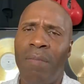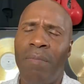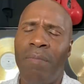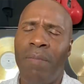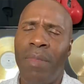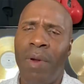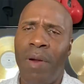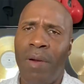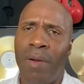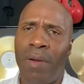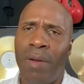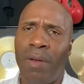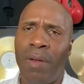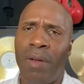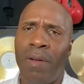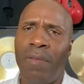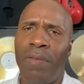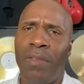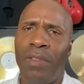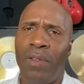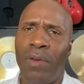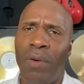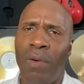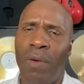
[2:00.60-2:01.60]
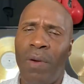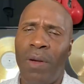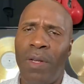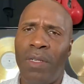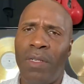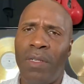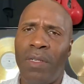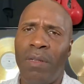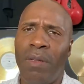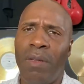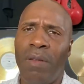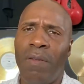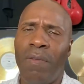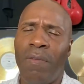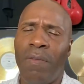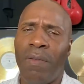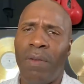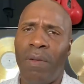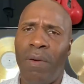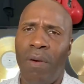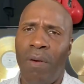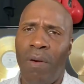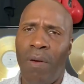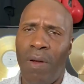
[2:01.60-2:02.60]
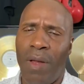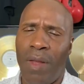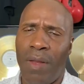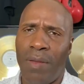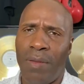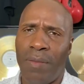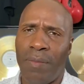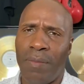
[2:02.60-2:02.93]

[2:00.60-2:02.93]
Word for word: the murder of George Floyd.